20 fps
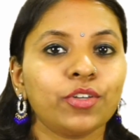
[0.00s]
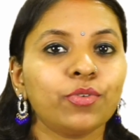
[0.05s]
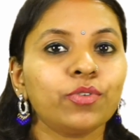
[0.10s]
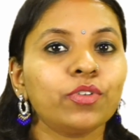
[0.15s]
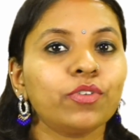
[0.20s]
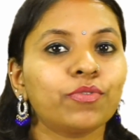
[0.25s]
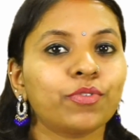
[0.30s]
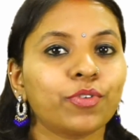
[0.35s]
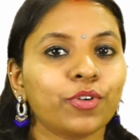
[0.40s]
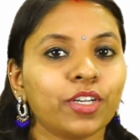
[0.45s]
you
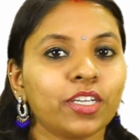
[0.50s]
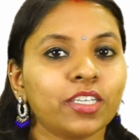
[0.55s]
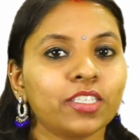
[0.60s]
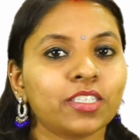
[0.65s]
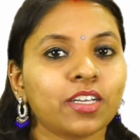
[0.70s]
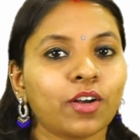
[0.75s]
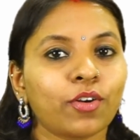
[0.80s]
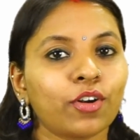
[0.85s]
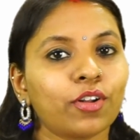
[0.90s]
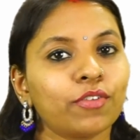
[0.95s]
the phonic
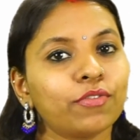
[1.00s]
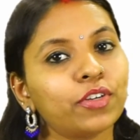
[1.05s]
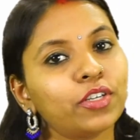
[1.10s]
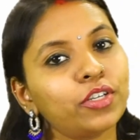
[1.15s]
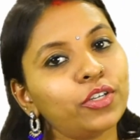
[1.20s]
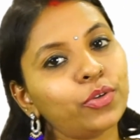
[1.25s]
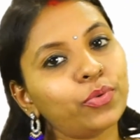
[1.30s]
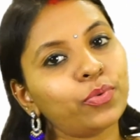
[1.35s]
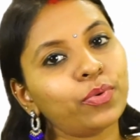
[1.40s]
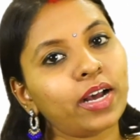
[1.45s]
sound of a
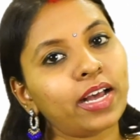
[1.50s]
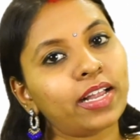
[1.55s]
new